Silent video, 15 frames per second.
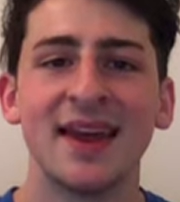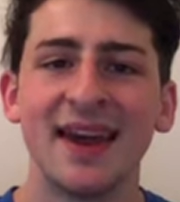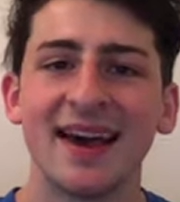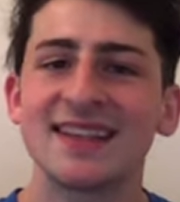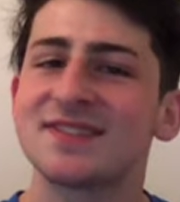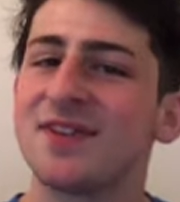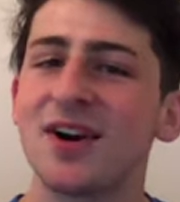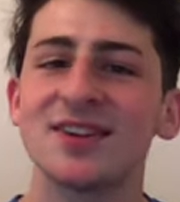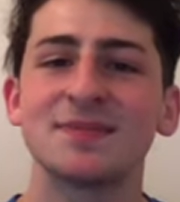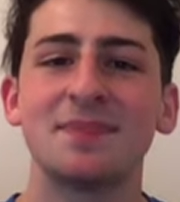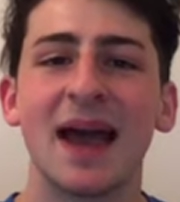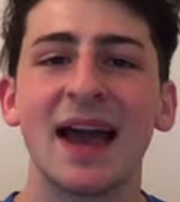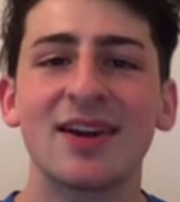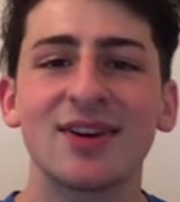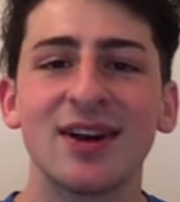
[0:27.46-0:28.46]
As far as
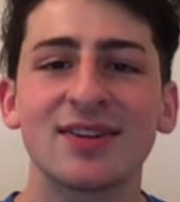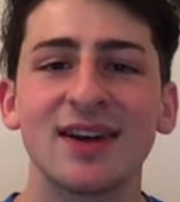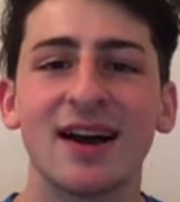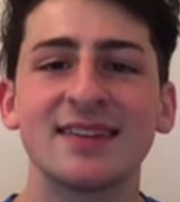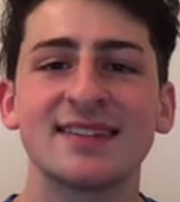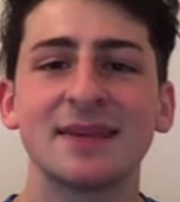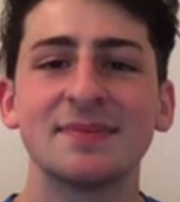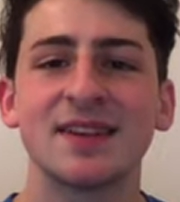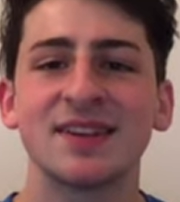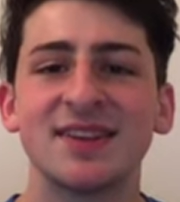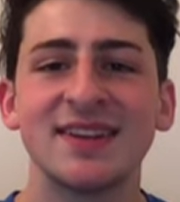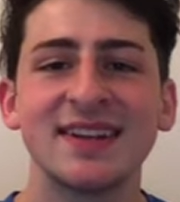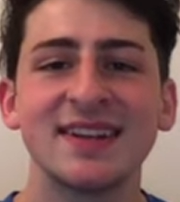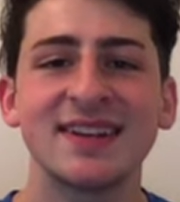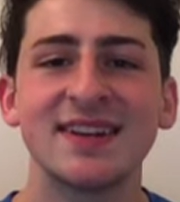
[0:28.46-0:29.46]
background concepts that
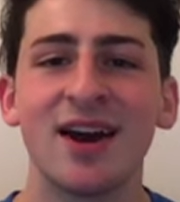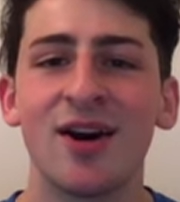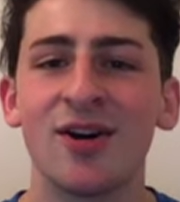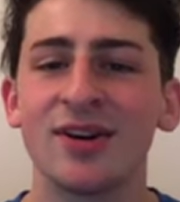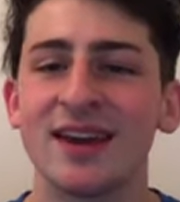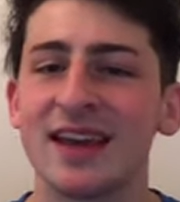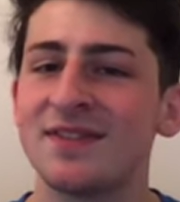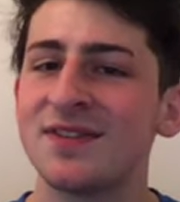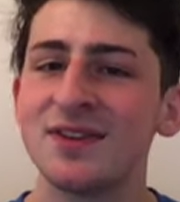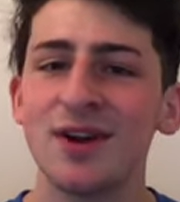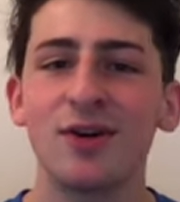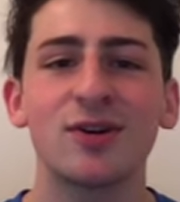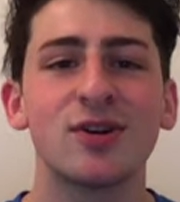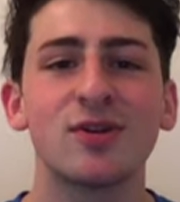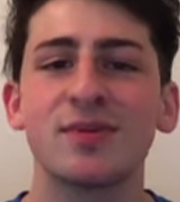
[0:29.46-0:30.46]
you need to know, if you
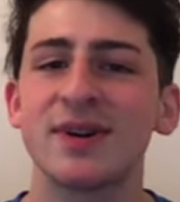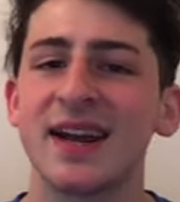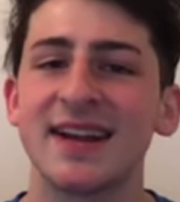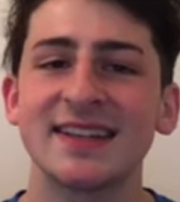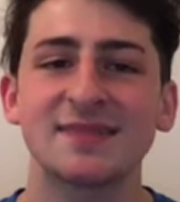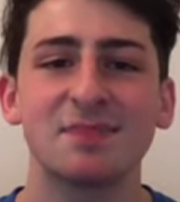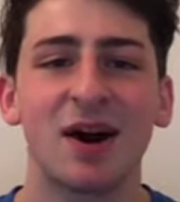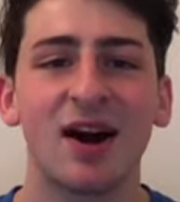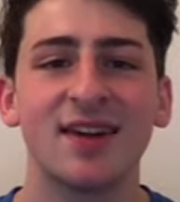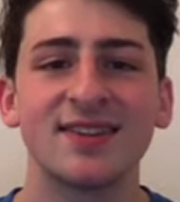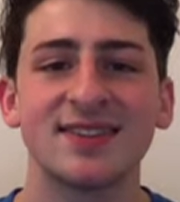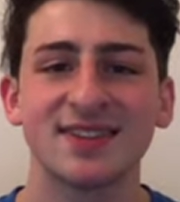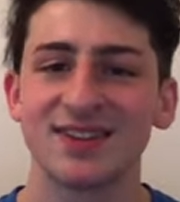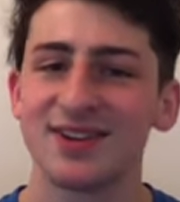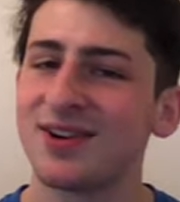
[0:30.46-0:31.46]
know Kubernetes
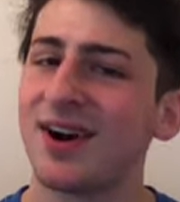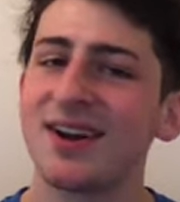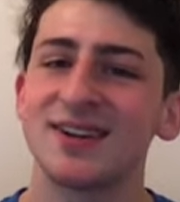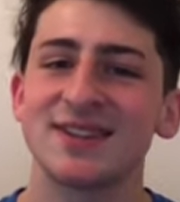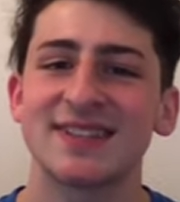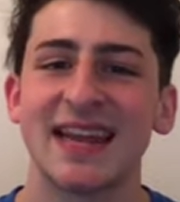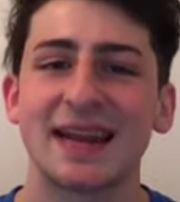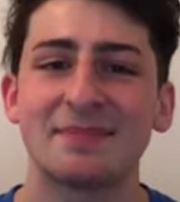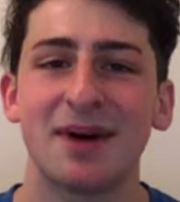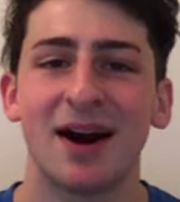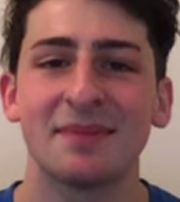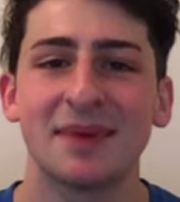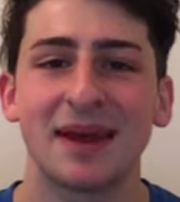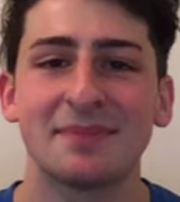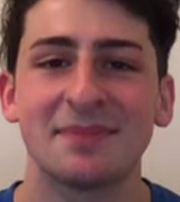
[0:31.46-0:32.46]
pods, you'll understand
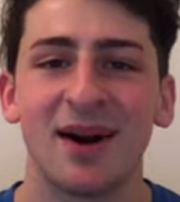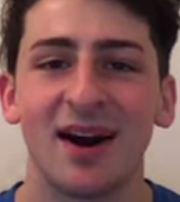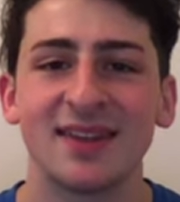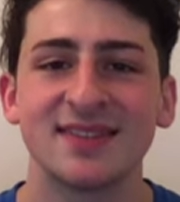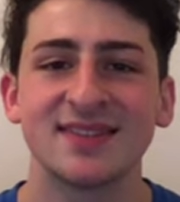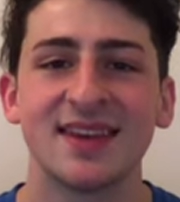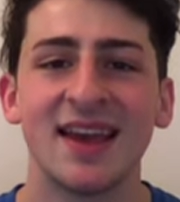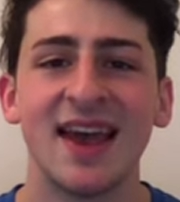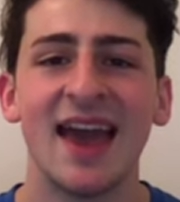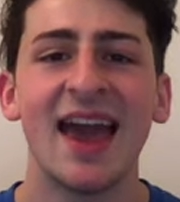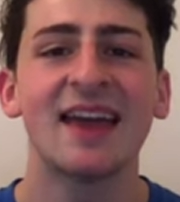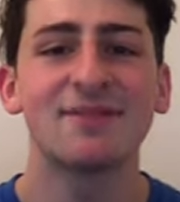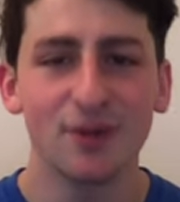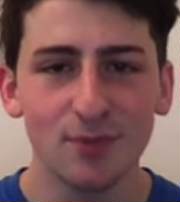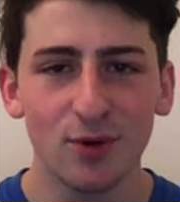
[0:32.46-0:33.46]
Podman pods.
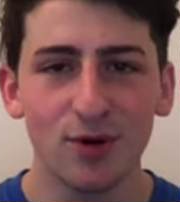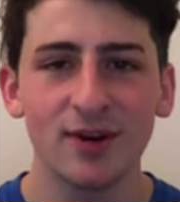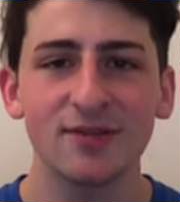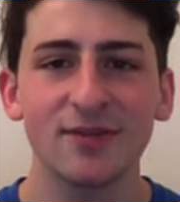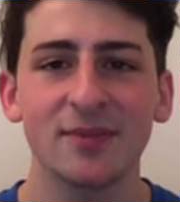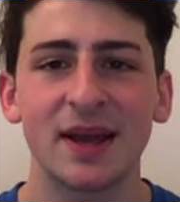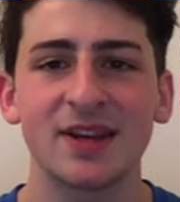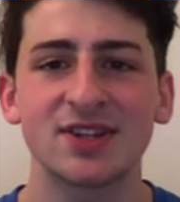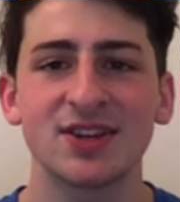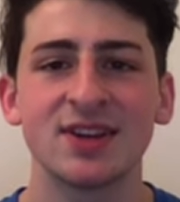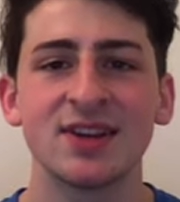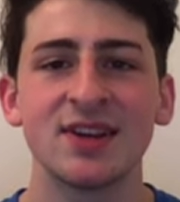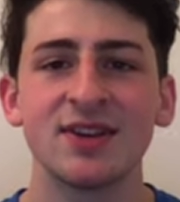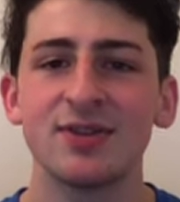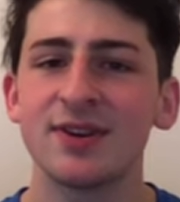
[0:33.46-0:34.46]
And for more
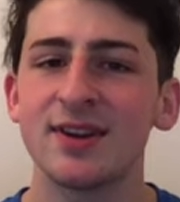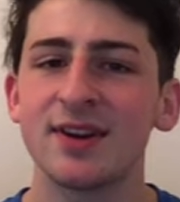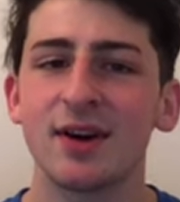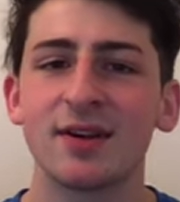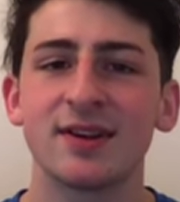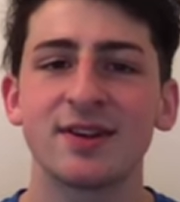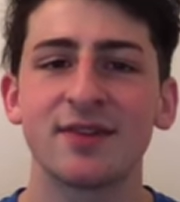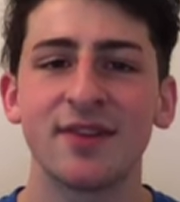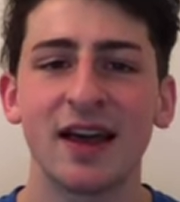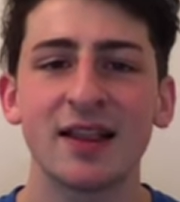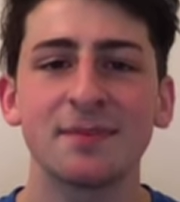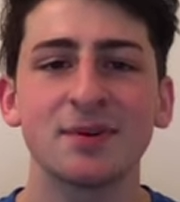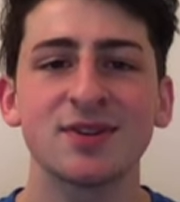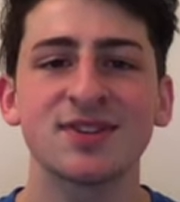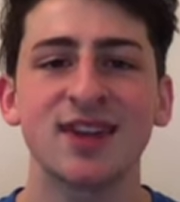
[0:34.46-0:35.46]
information, you can go to
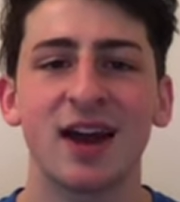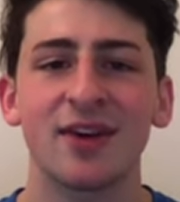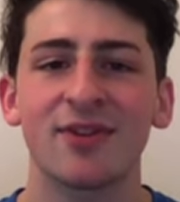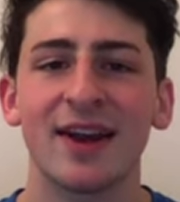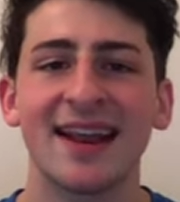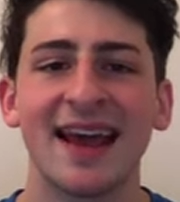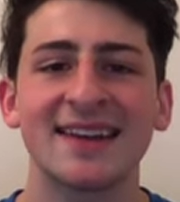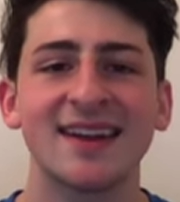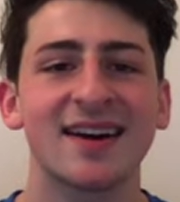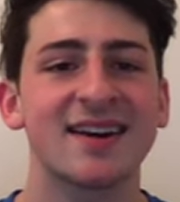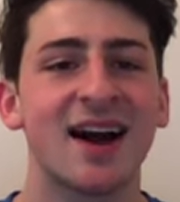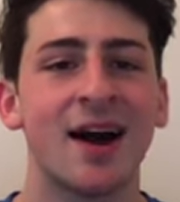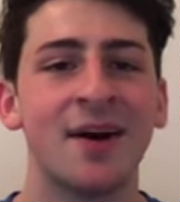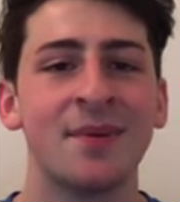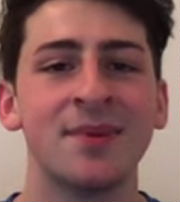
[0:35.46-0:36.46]

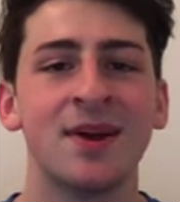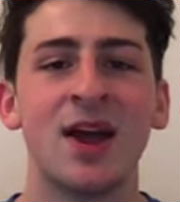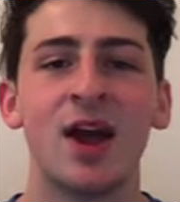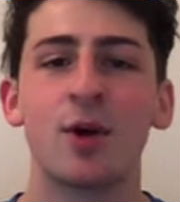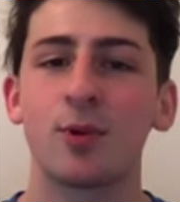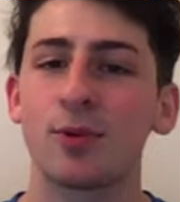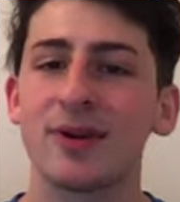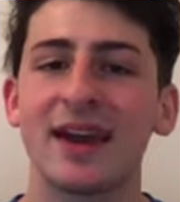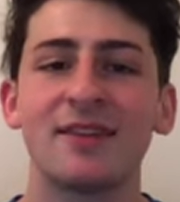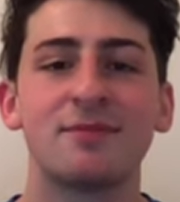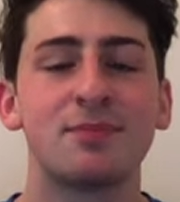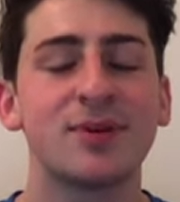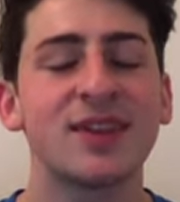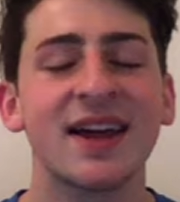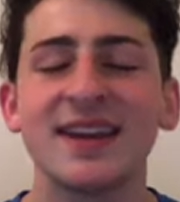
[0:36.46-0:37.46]
developers.redhat.com where we have
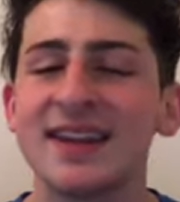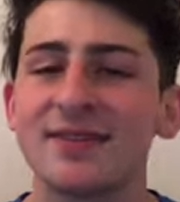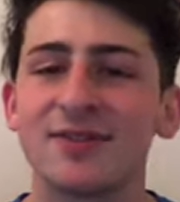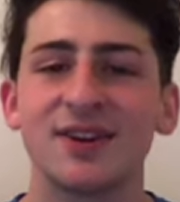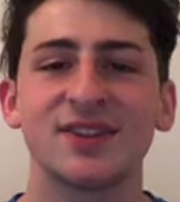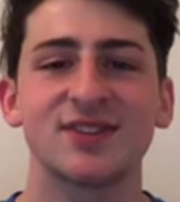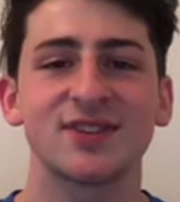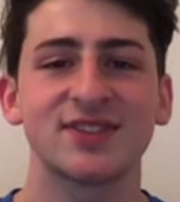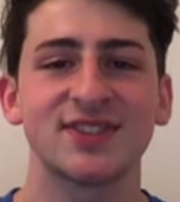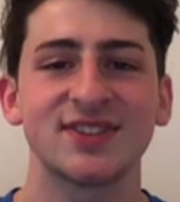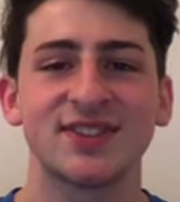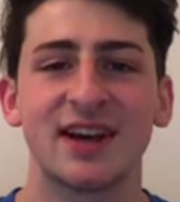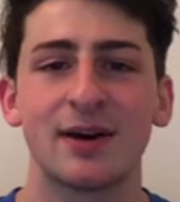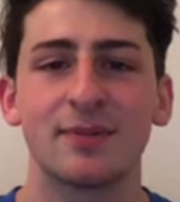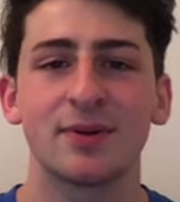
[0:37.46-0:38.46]
plenty of resources
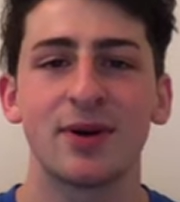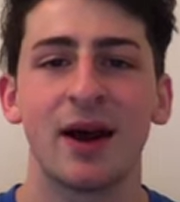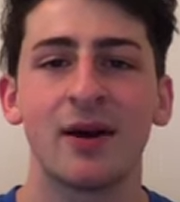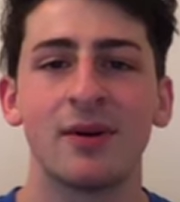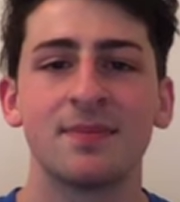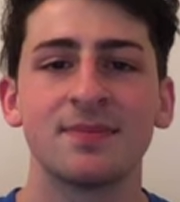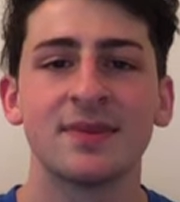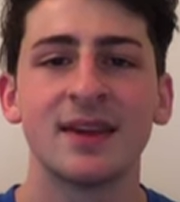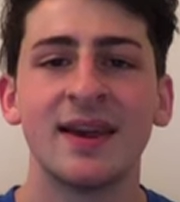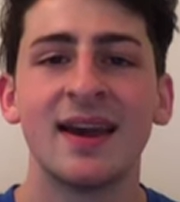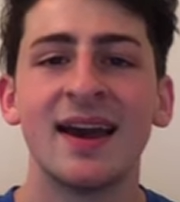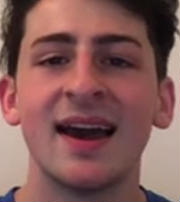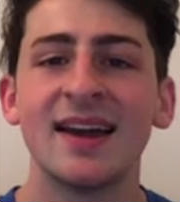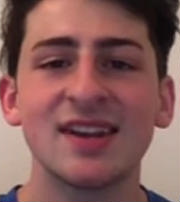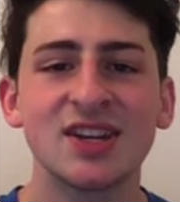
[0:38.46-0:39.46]
to help you out.
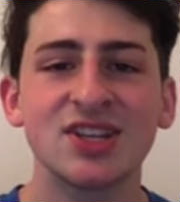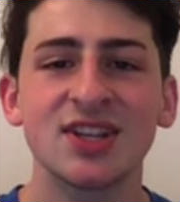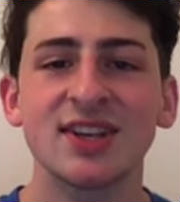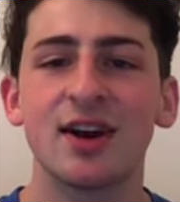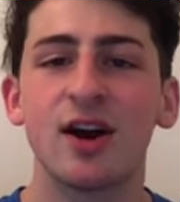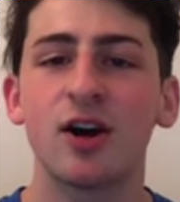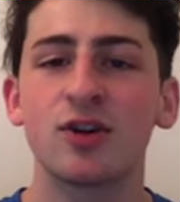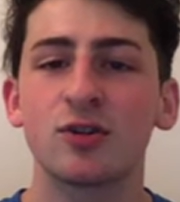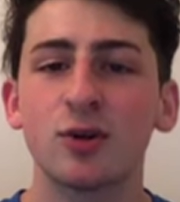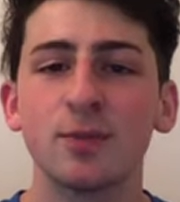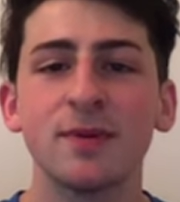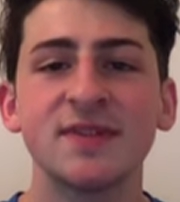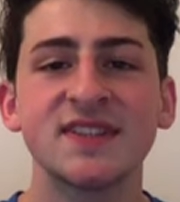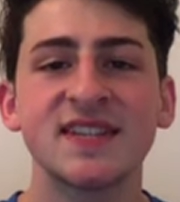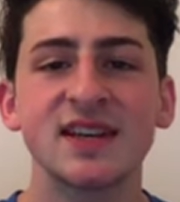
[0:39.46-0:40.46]
Additionally, a group
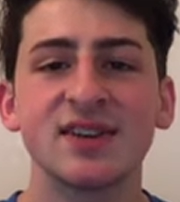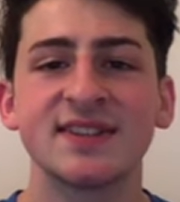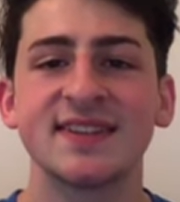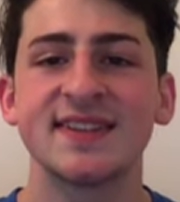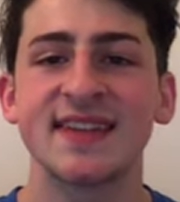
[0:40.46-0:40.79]
of SEALs is